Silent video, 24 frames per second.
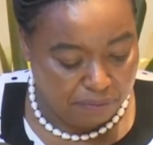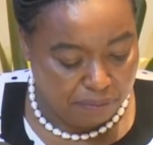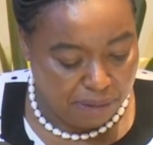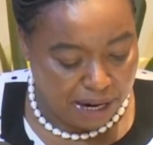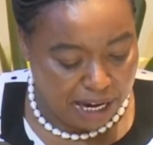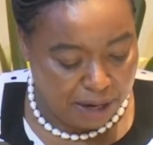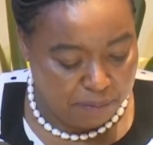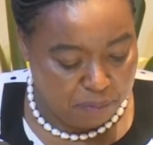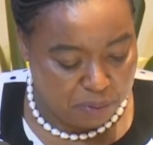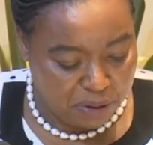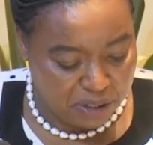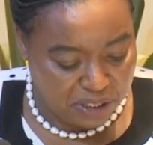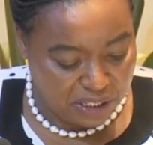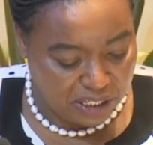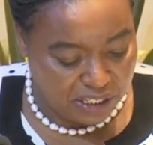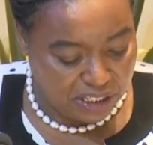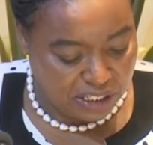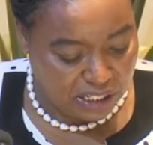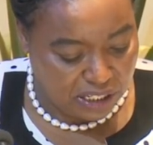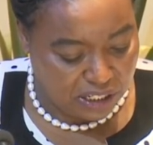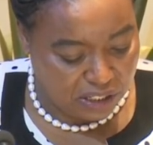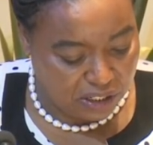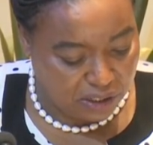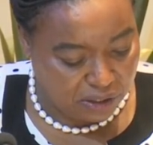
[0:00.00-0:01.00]
my
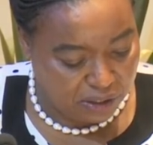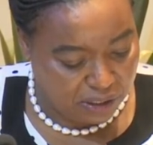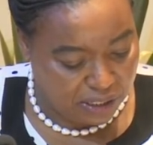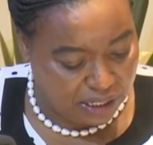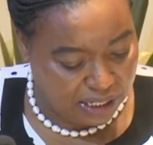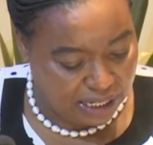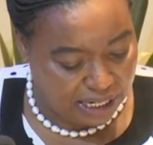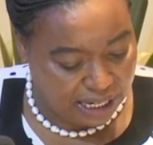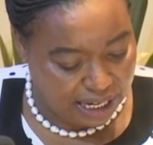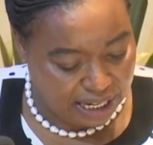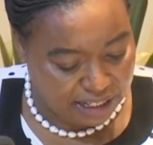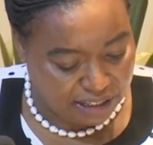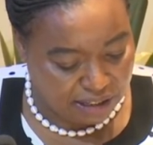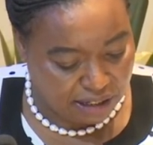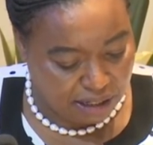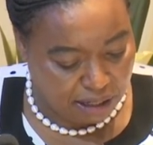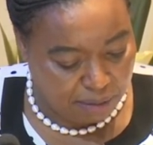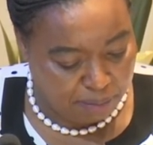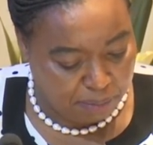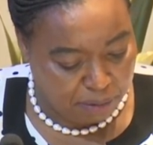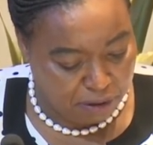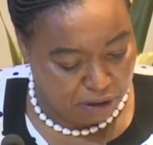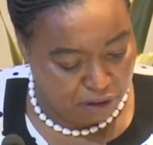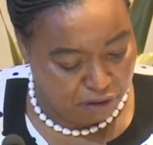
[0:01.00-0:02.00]
presentation in the last
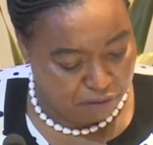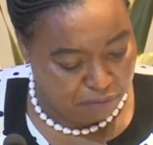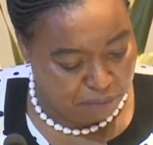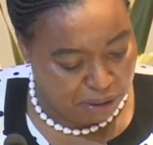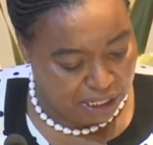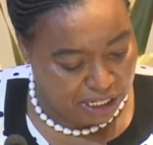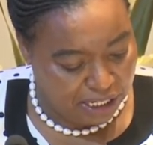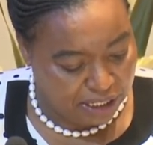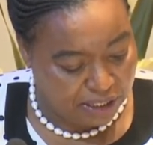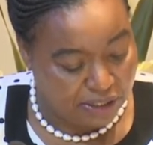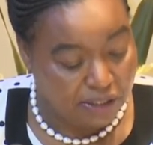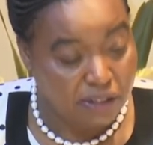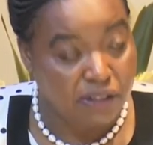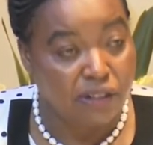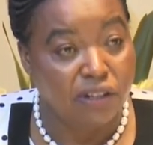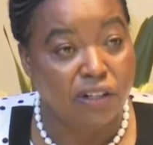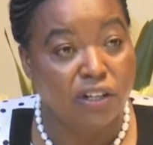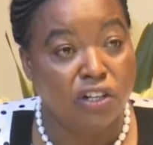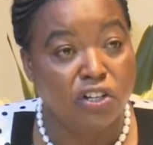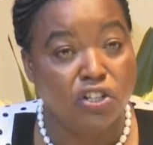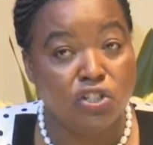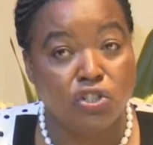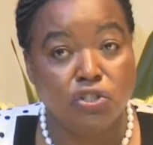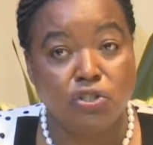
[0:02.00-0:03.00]
couple of minutes
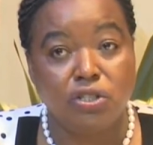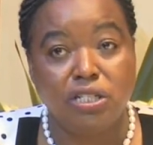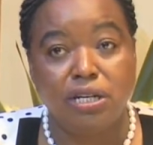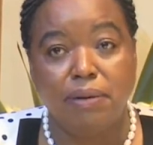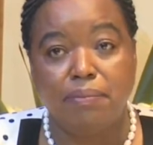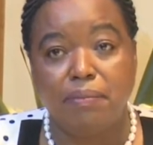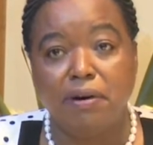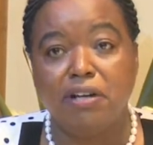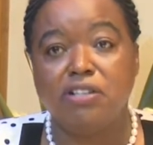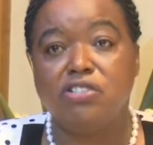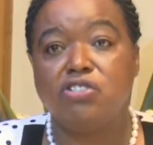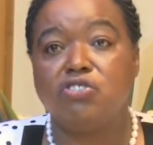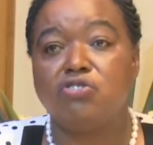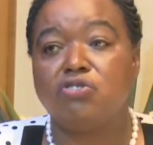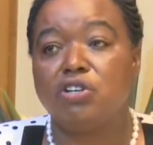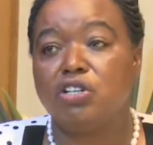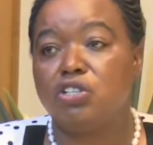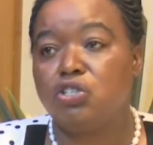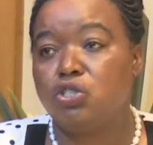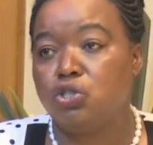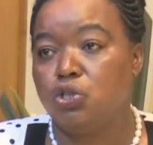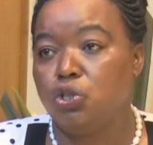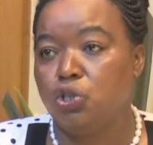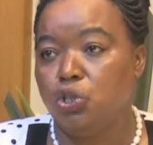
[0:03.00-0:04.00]
should
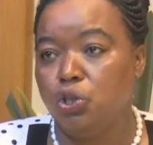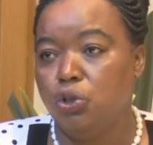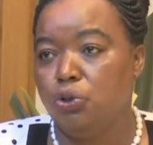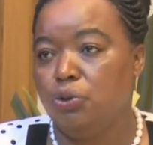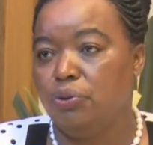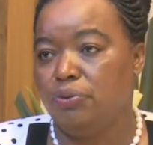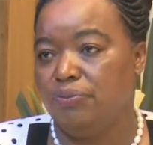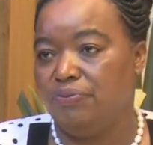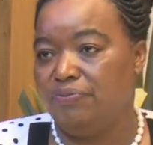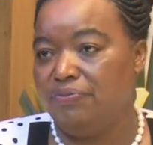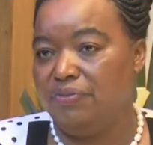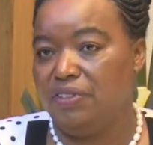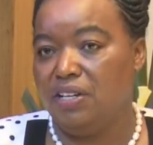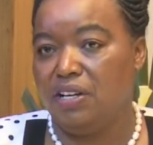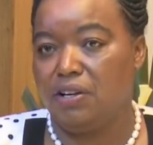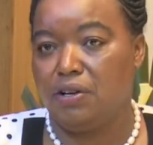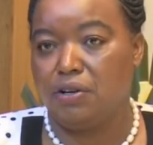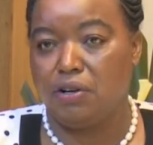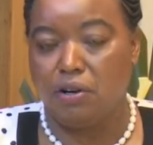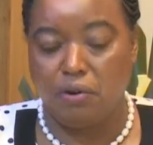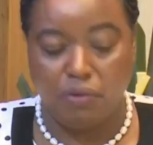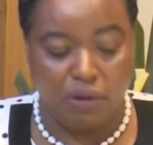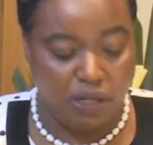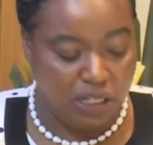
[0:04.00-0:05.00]
demonstrate to you the
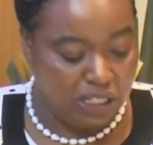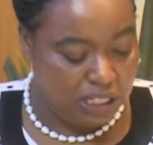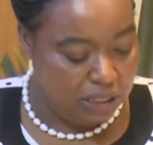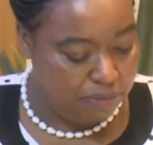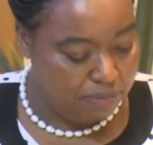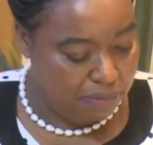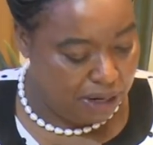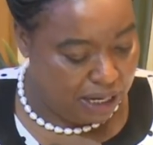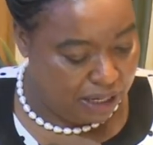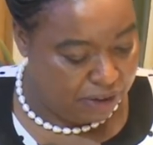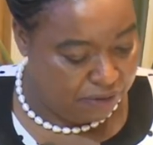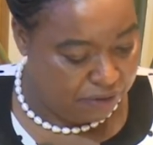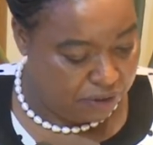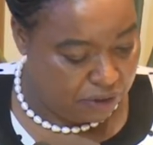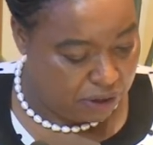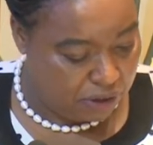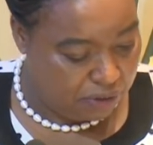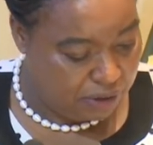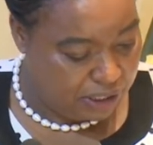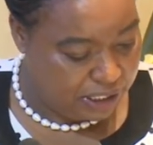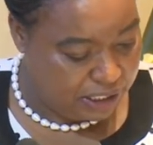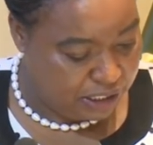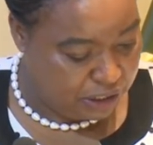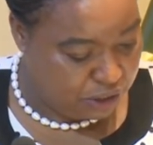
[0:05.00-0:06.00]
growing demand for
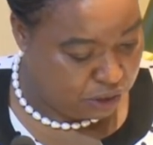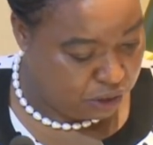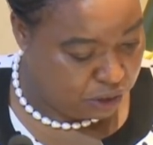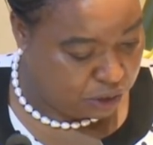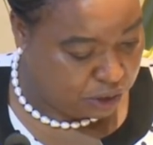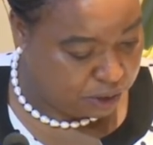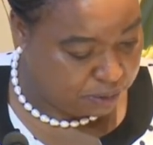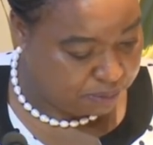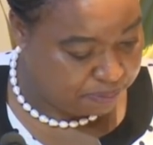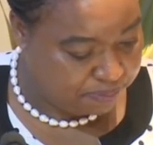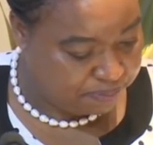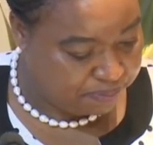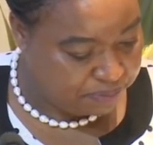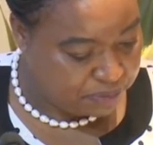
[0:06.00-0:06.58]
our leadership.